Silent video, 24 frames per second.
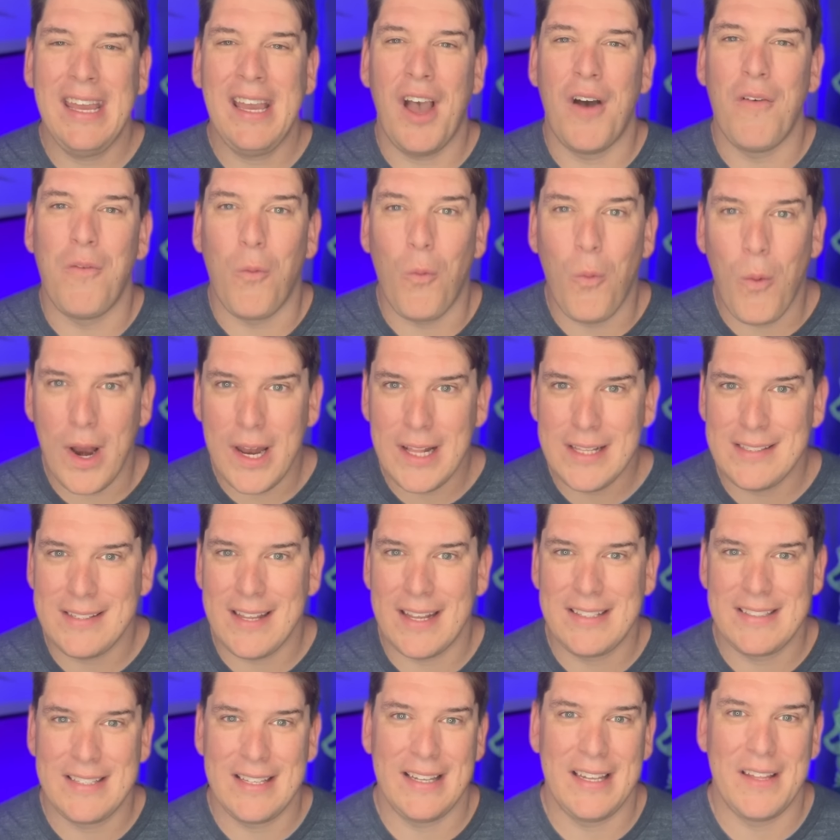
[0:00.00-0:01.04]
of what it's
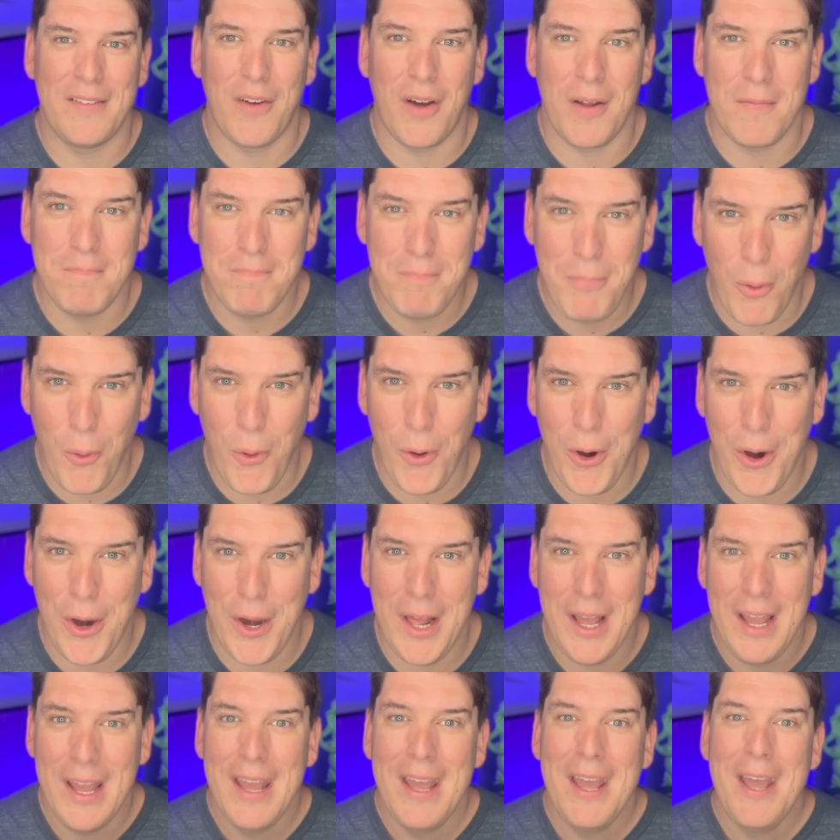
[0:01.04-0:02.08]
like to live on
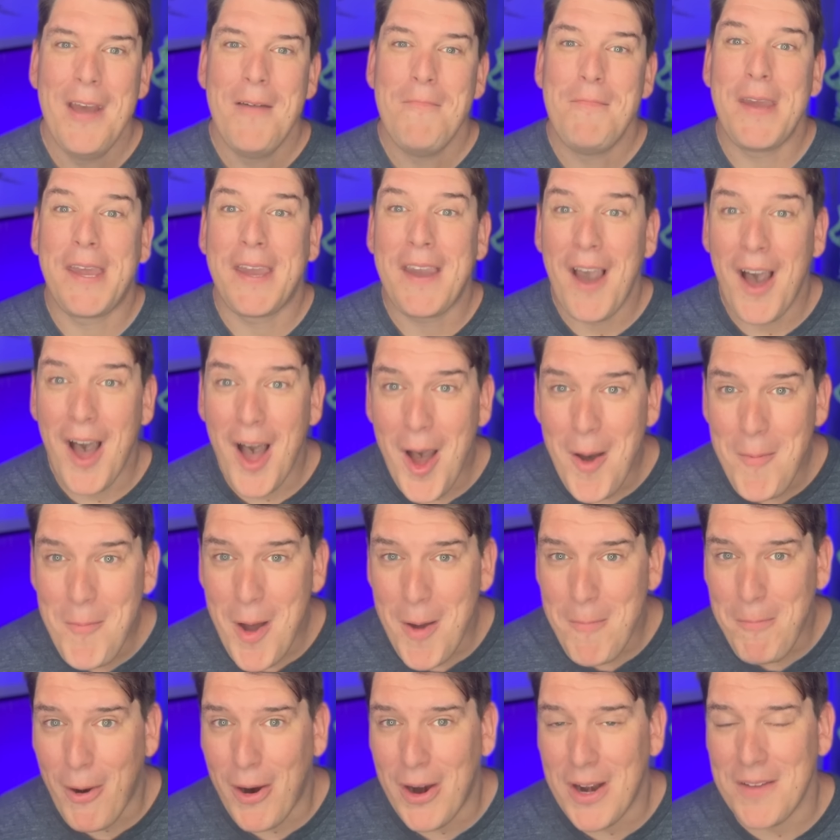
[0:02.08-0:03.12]
board, become
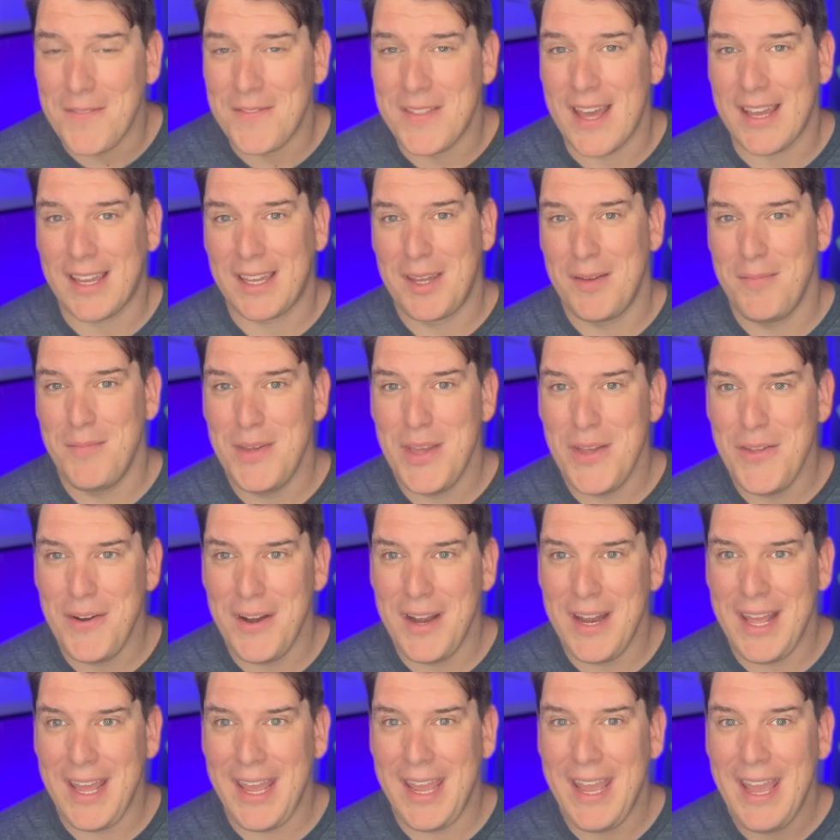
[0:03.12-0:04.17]
a part of that
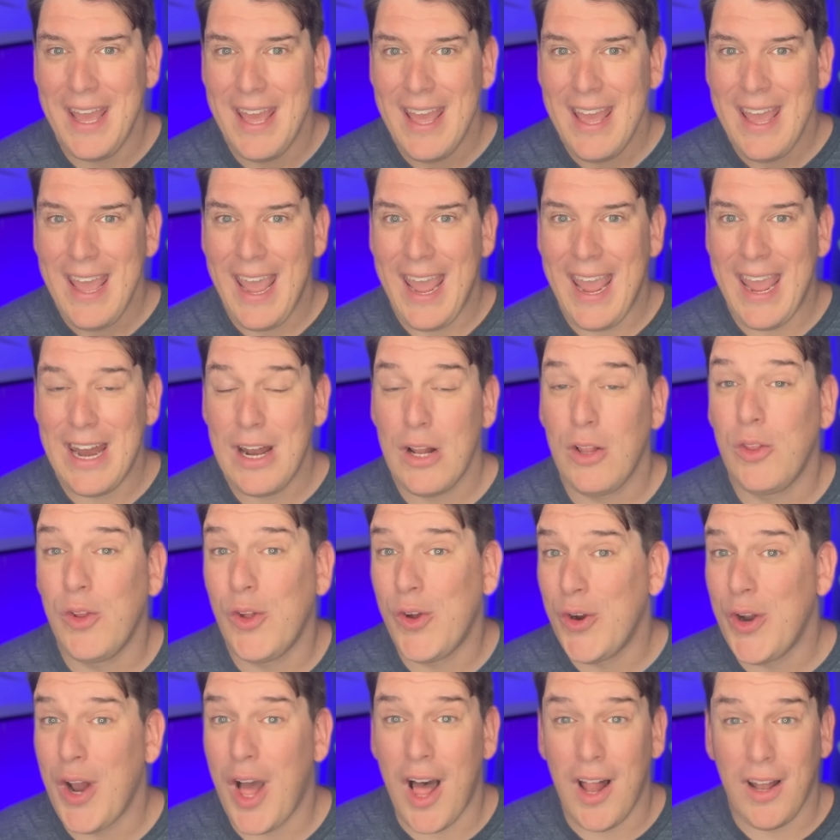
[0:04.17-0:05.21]
community, and
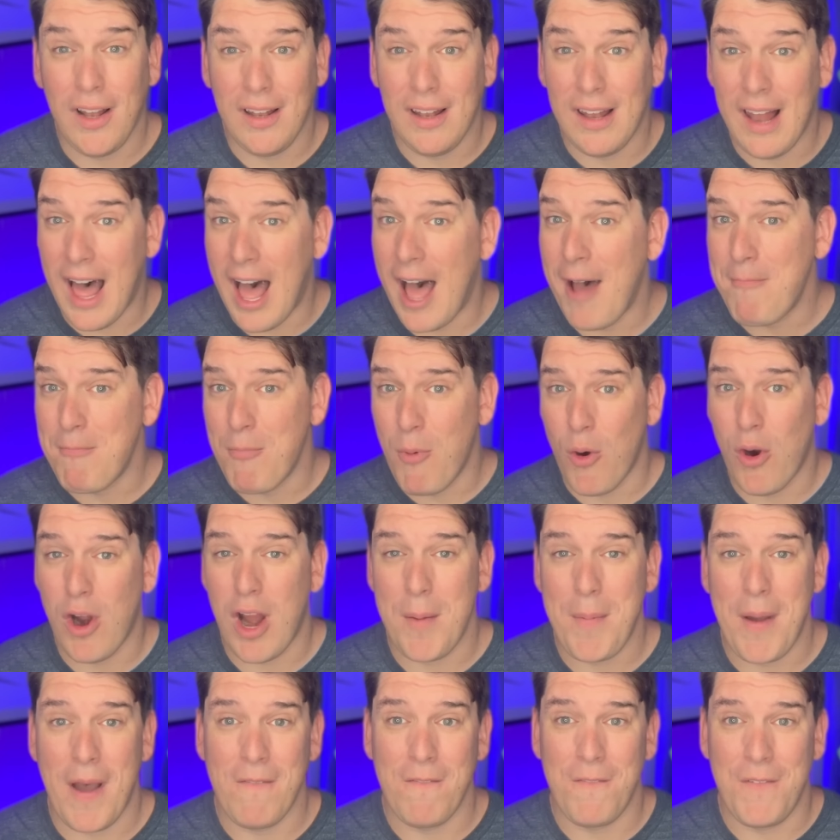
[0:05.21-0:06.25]
learn a lot more
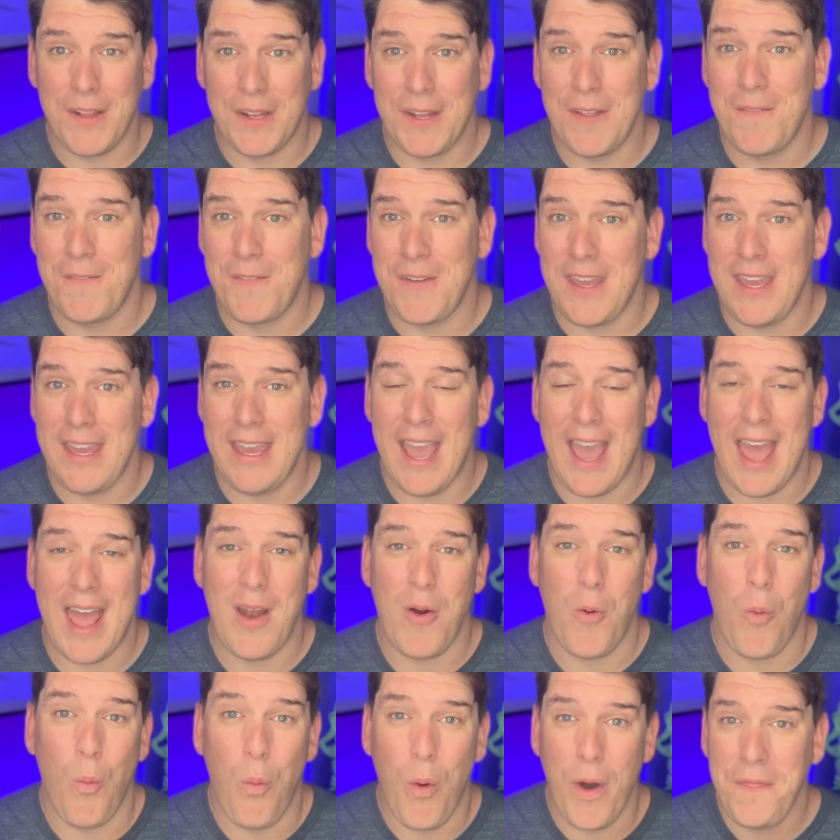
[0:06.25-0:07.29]
about Villa Vie
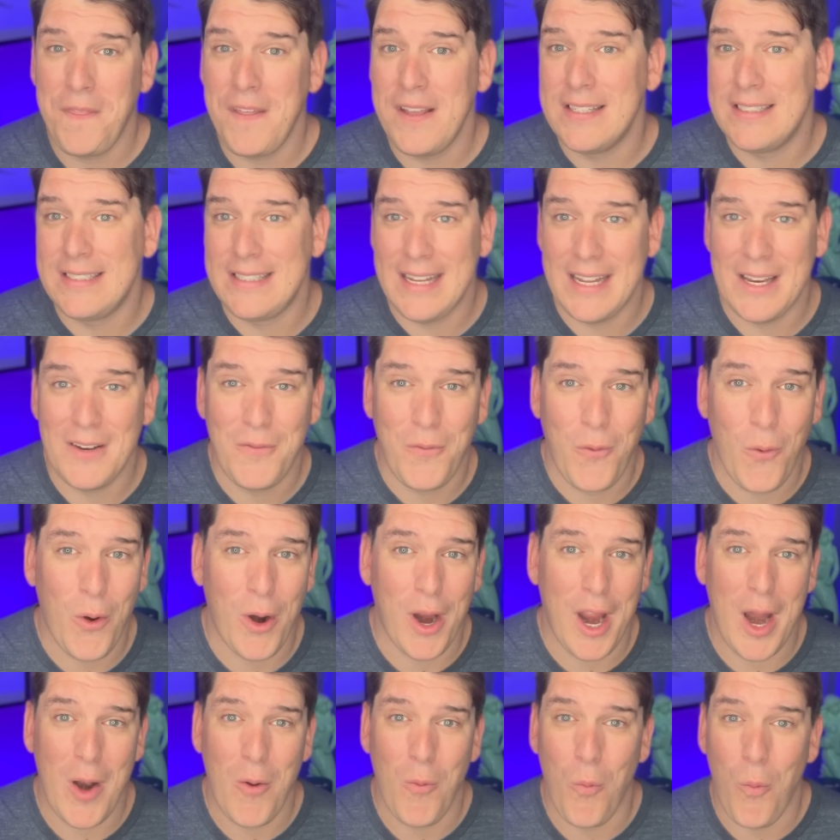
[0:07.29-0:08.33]
and what they stand for
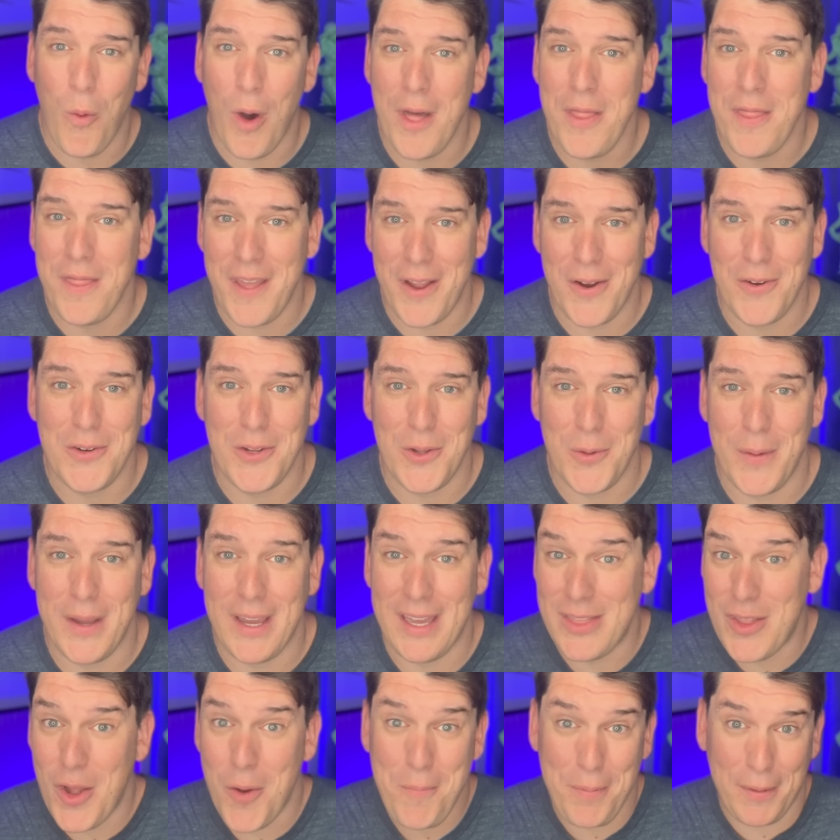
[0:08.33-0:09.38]
and what they're doing
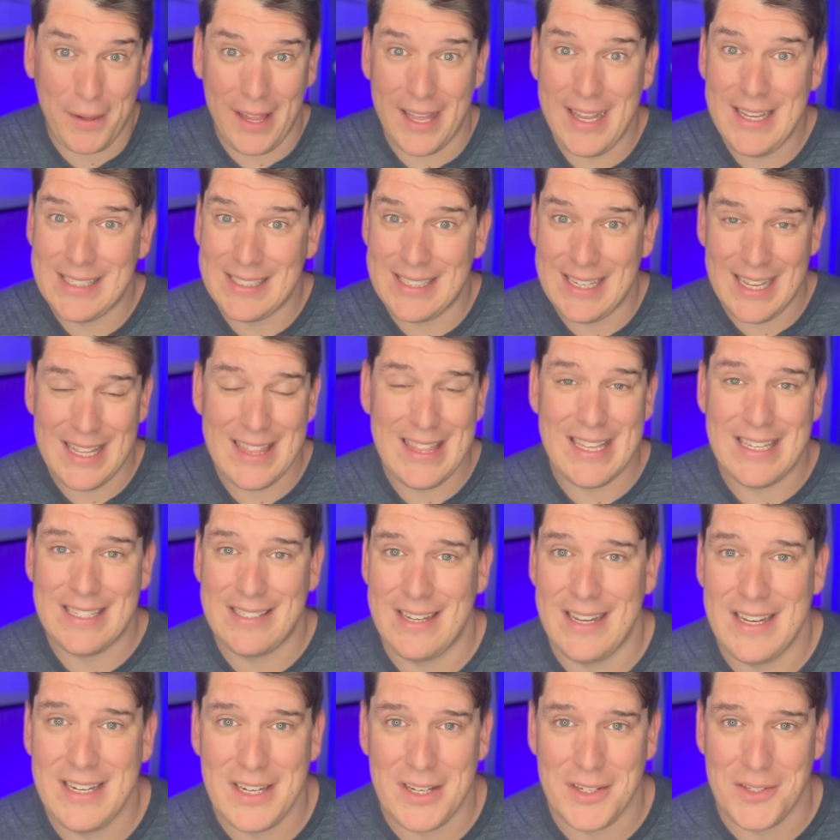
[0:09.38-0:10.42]
and their place in this
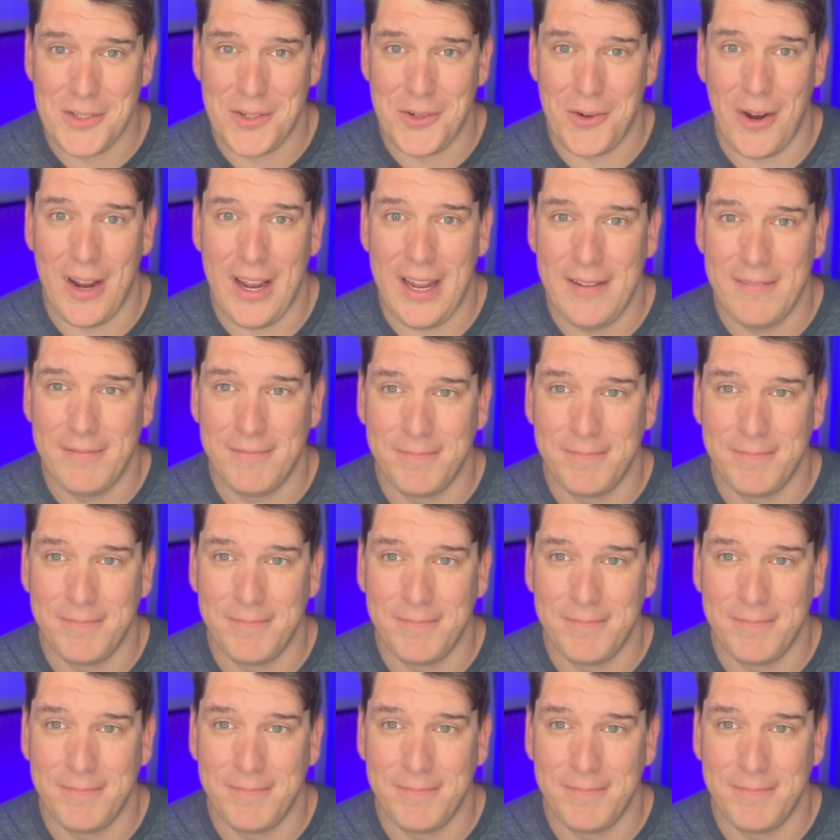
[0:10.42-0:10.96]
industry.